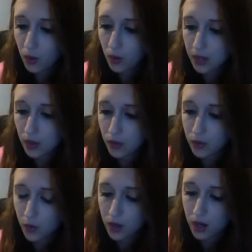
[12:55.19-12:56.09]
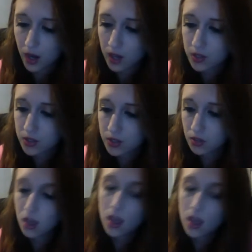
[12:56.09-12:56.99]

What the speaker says: said for Hustle,